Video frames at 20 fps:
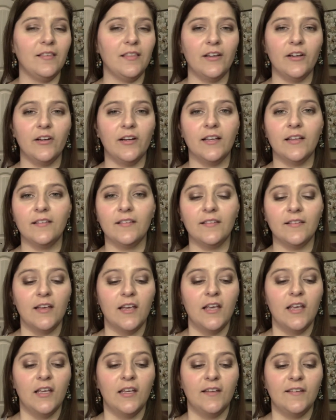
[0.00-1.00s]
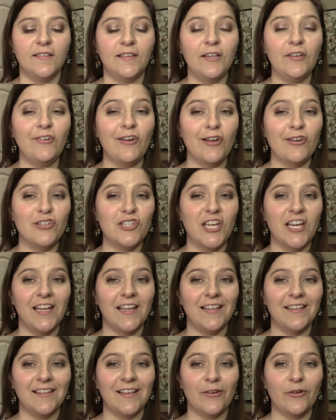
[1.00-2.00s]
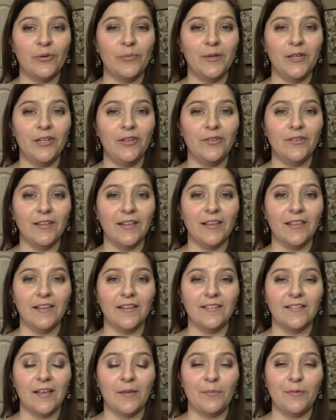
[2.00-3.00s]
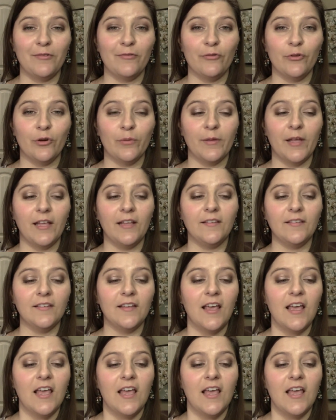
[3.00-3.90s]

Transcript: There is 0 chance I will be using this up in 4 months.